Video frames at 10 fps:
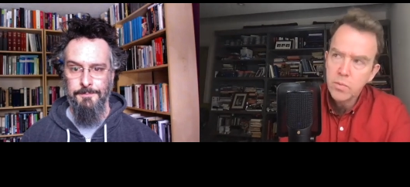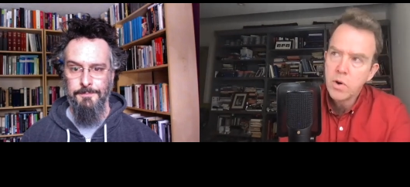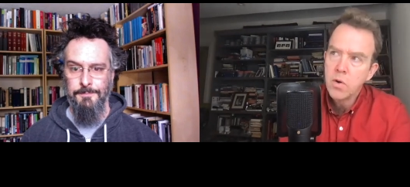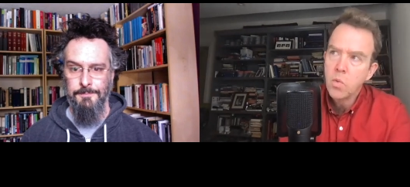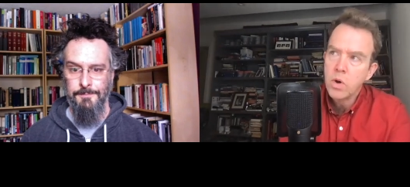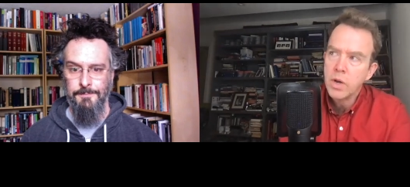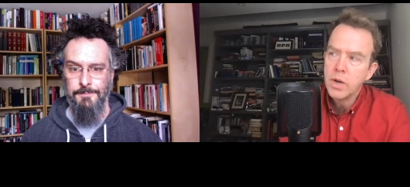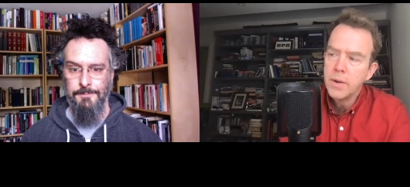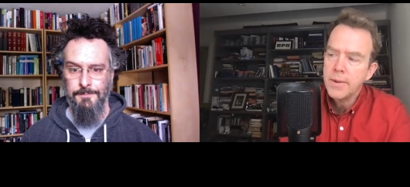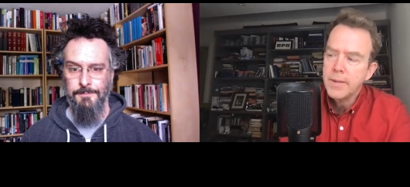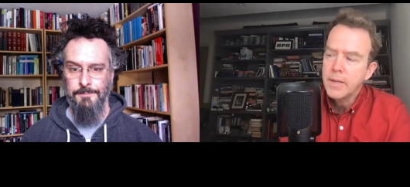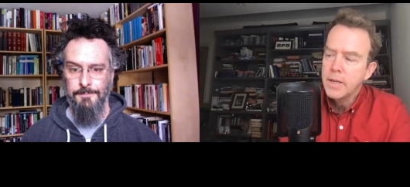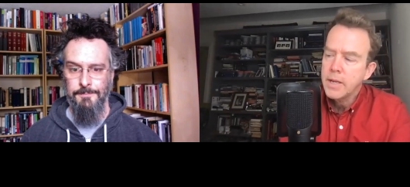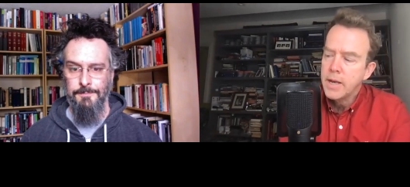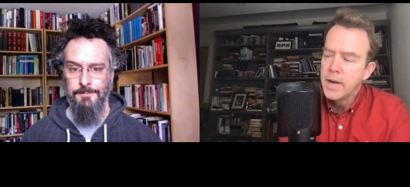Speaker 1: part one.
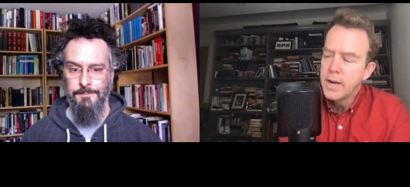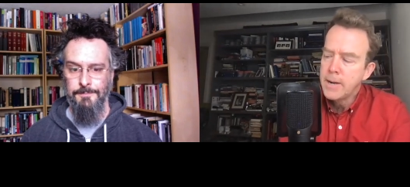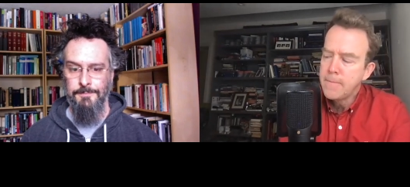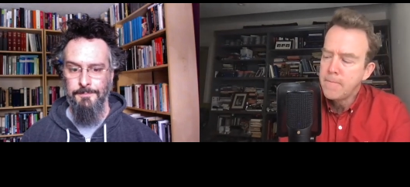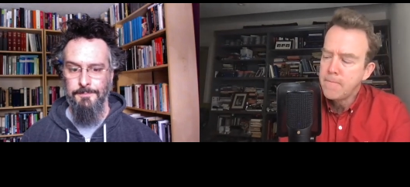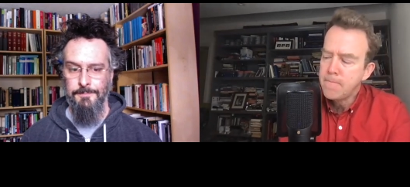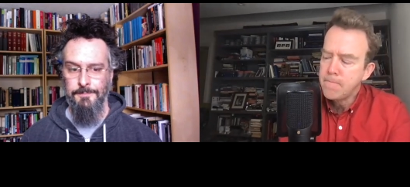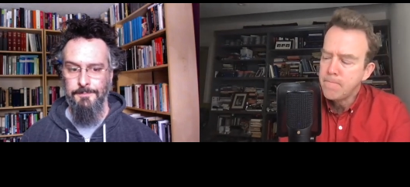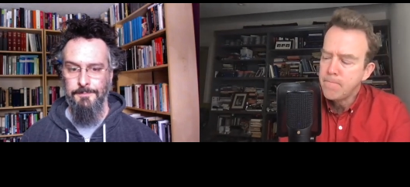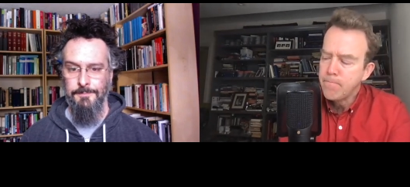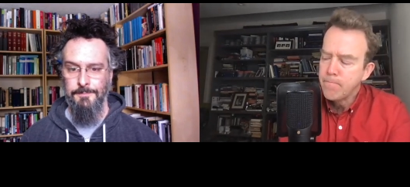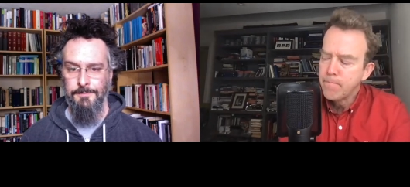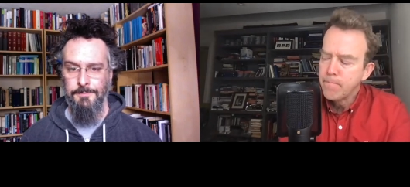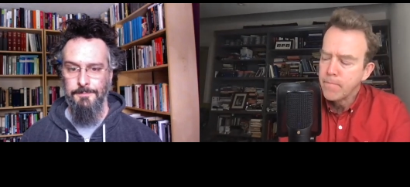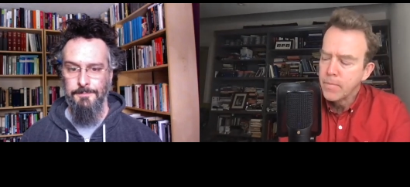Um,
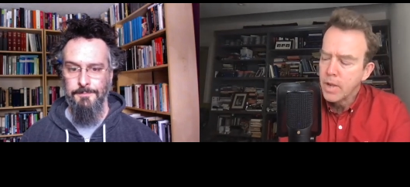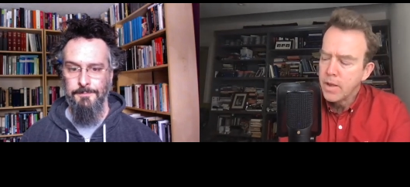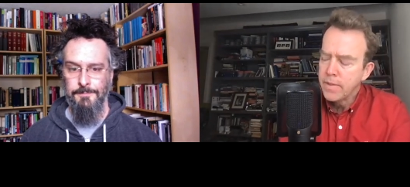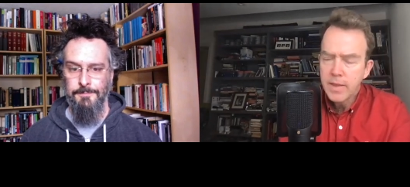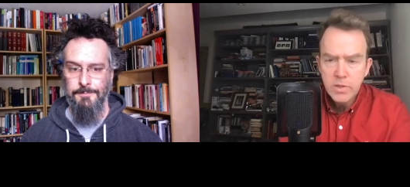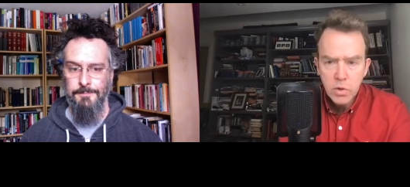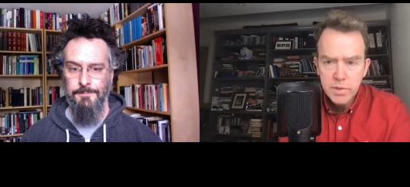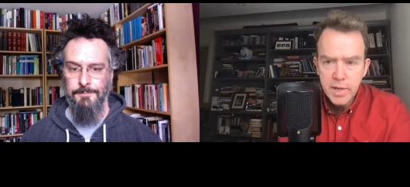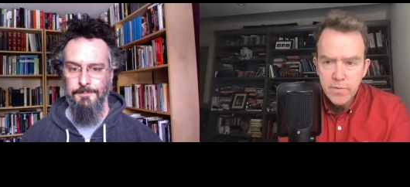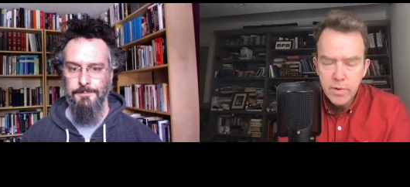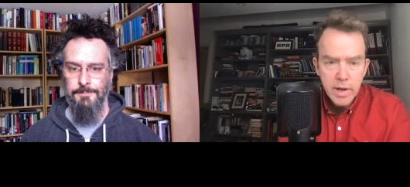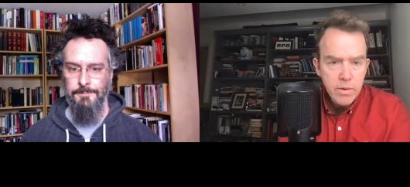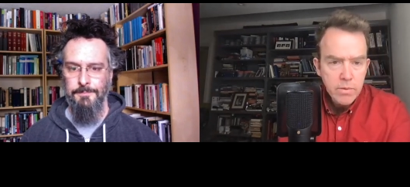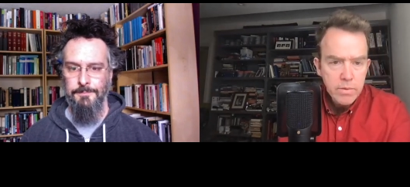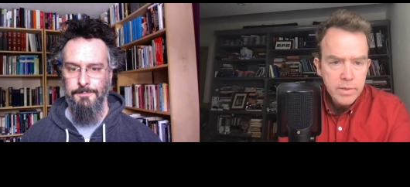I think that's all to say for now.
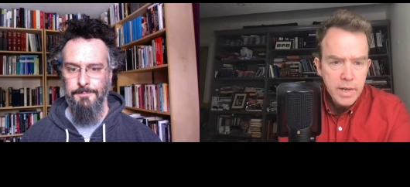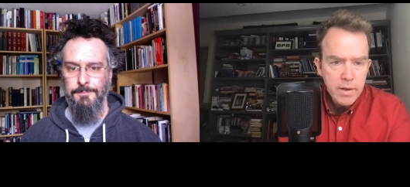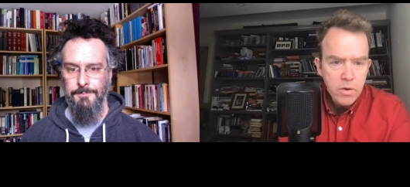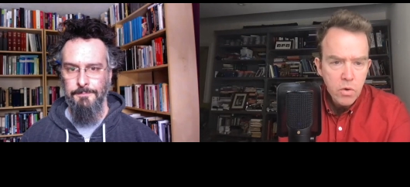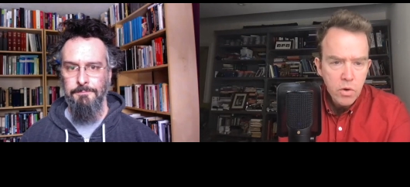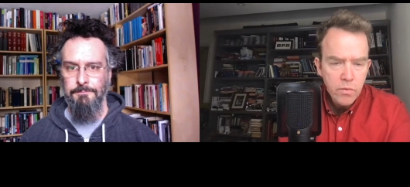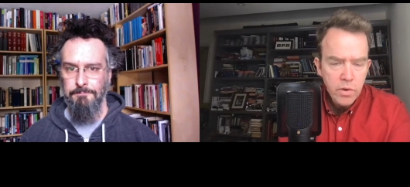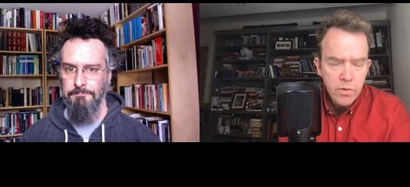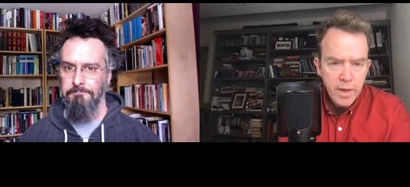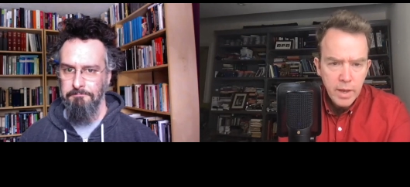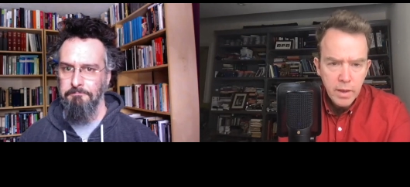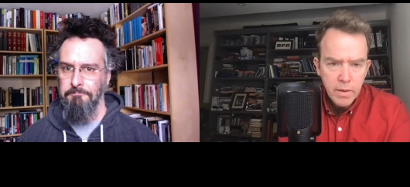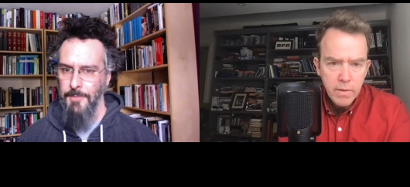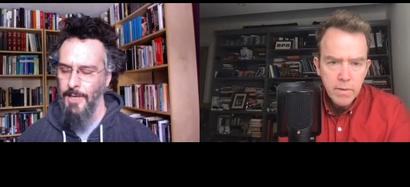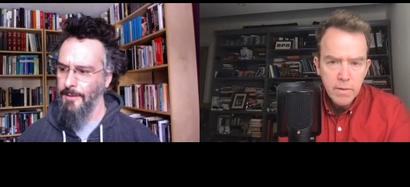Is that all good for you, Zak?
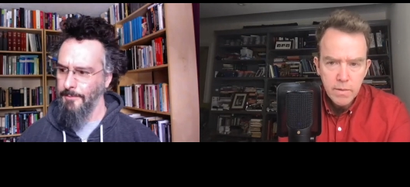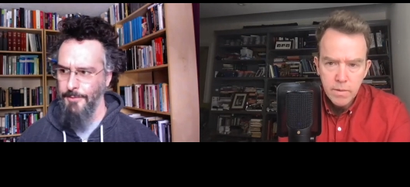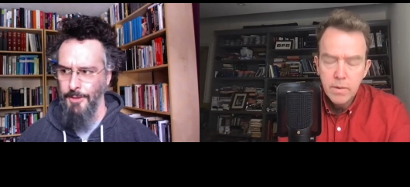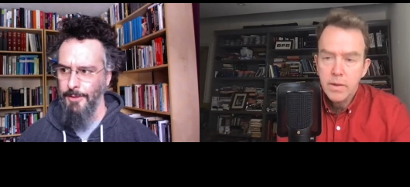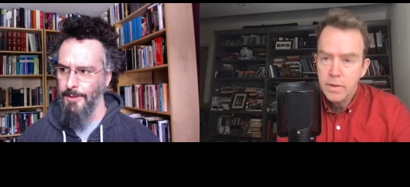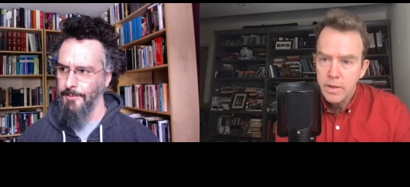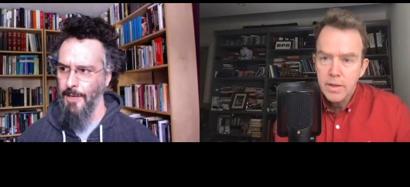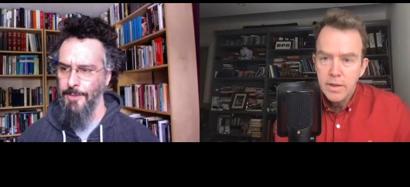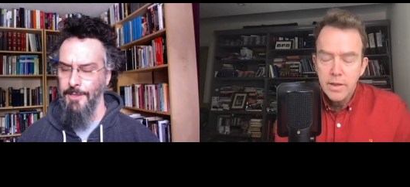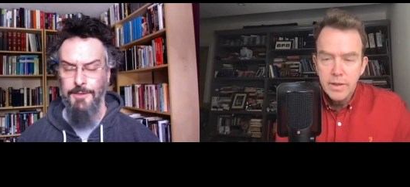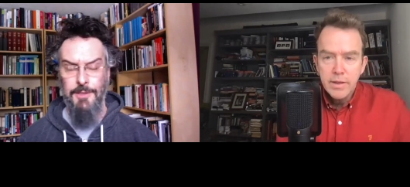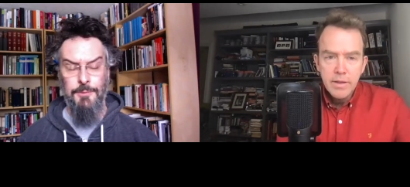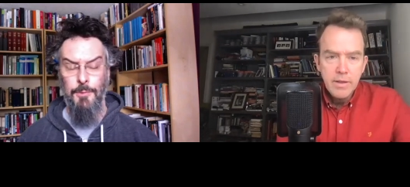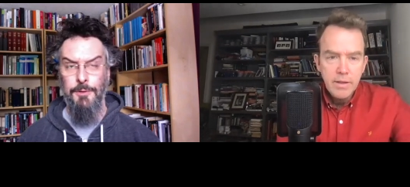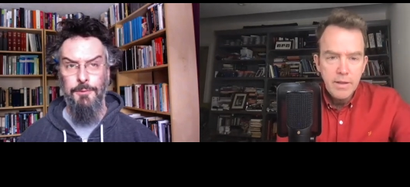
Speaker 2: Yeah, totally. I mean, it's it's
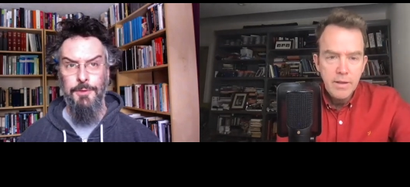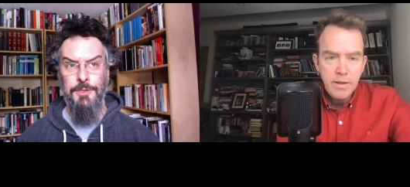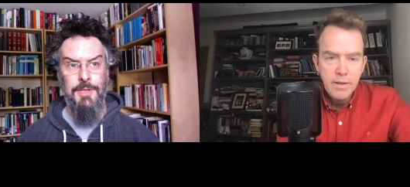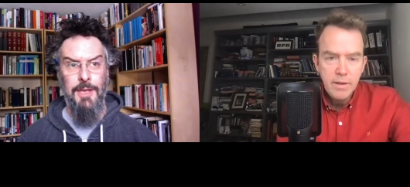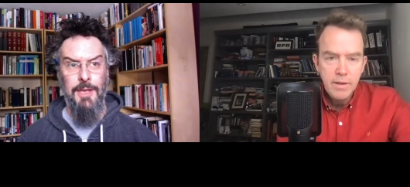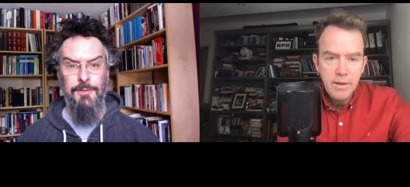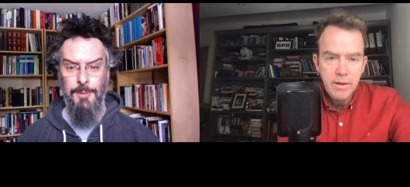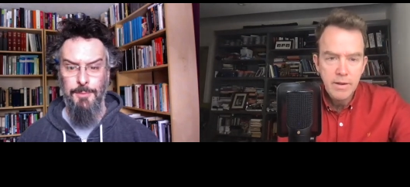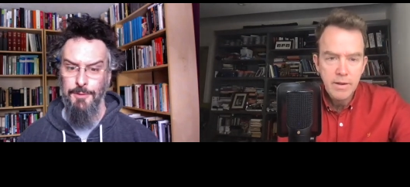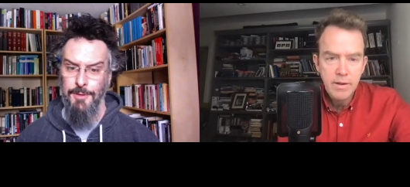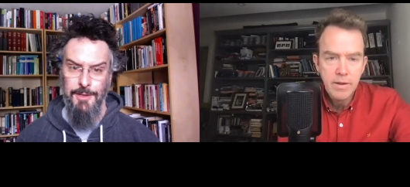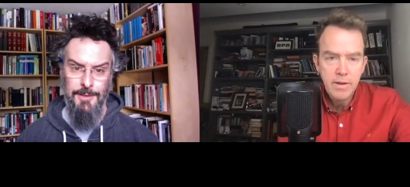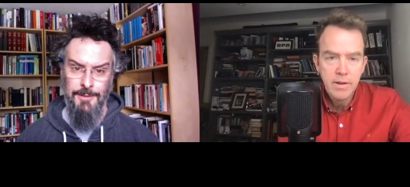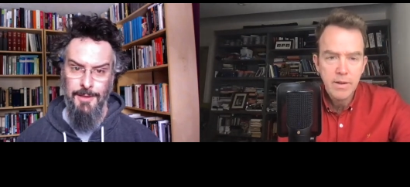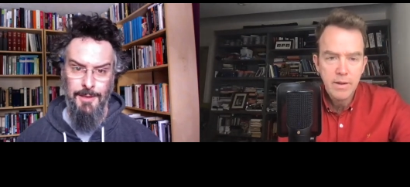wonderful to just have an opportunity to
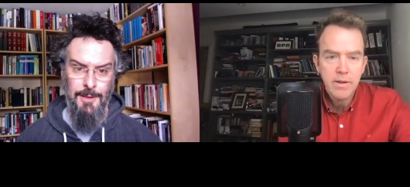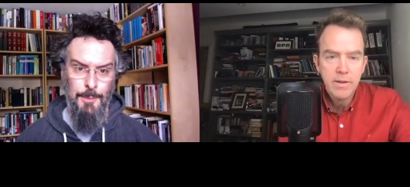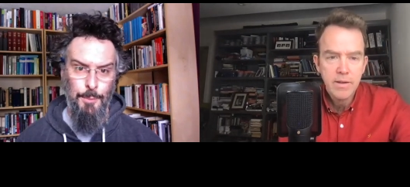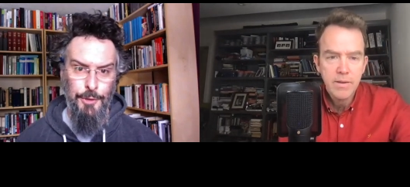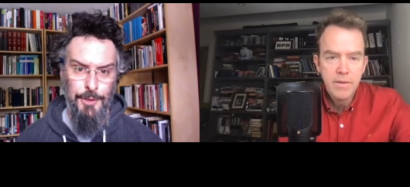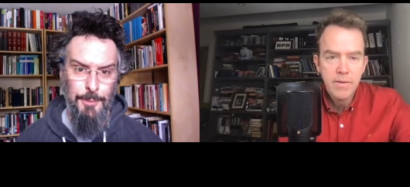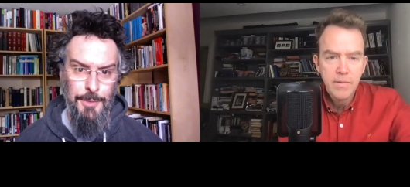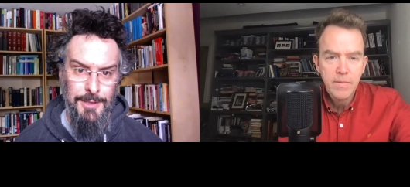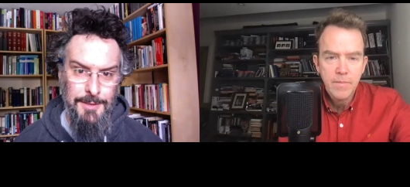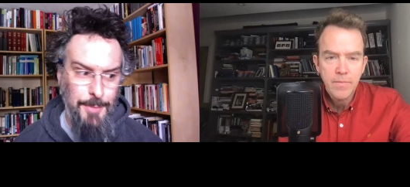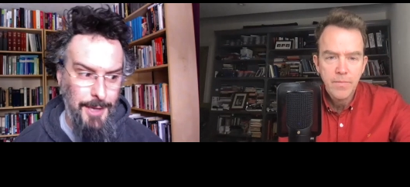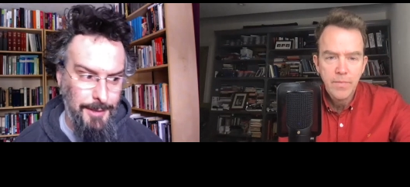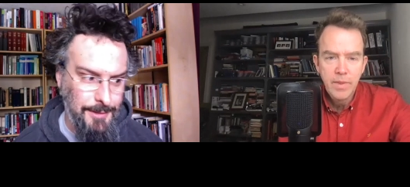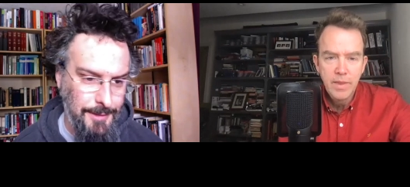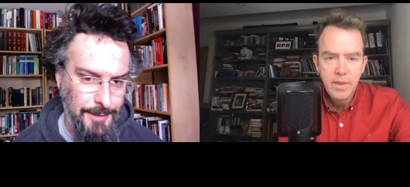bring Comenius back
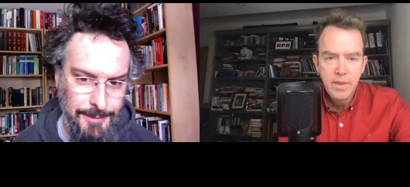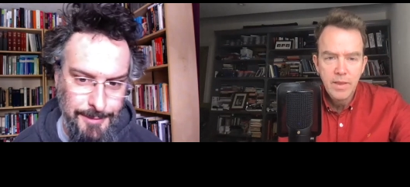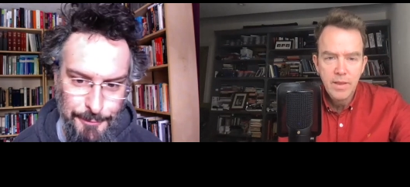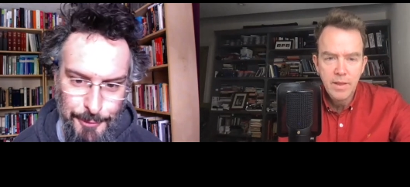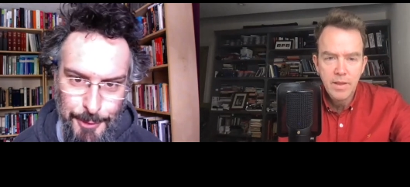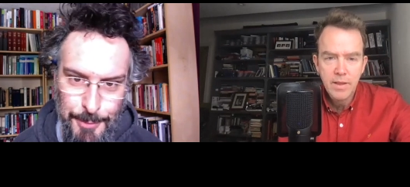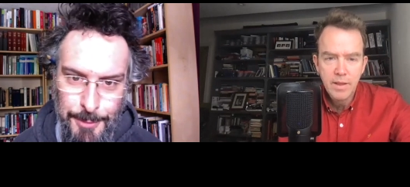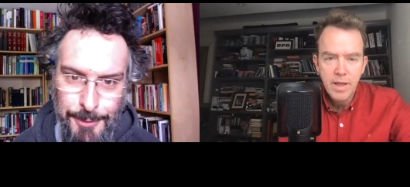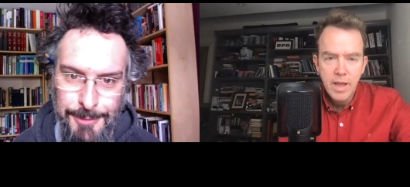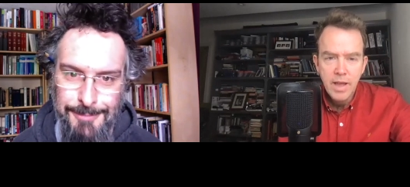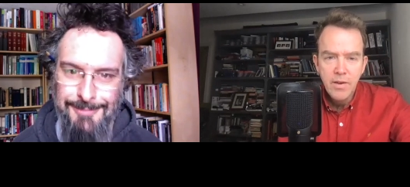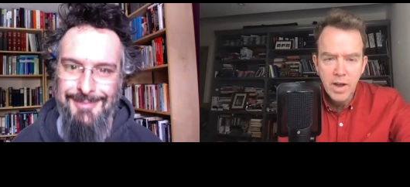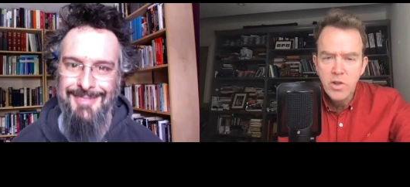uh, in front of people.
Speaker 1: Uh, and